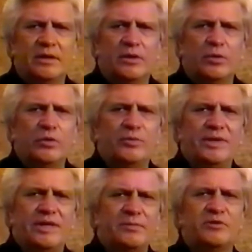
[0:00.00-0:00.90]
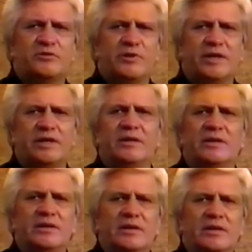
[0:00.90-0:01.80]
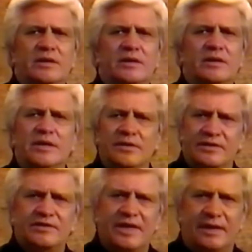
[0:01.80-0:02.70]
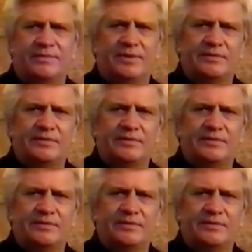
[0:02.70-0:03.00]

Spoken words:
will be demonstrated in this tape.